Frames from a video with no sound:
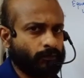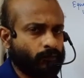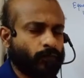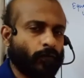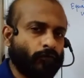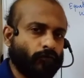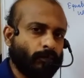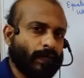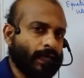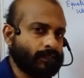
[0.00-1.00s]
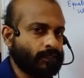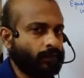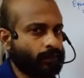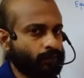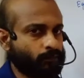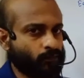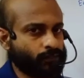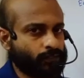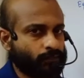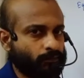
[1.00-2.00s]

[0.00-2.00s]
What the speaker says: for uniformly accelerated motion,